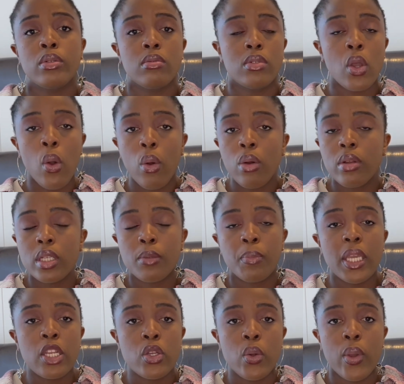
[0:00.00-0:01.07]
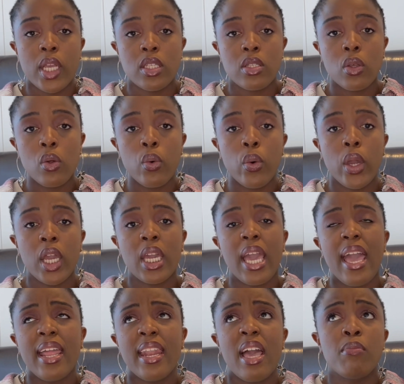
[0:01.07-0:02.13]
don't be doing schoolwork.
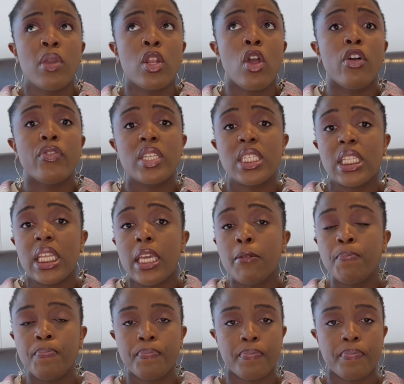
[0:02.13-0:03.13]
And I mean, obviously